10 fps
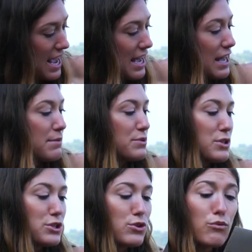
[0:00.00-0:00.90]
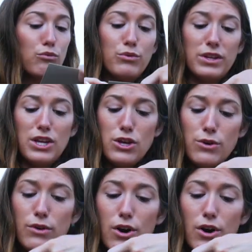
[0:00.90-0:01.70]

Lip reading: It comes with this really cute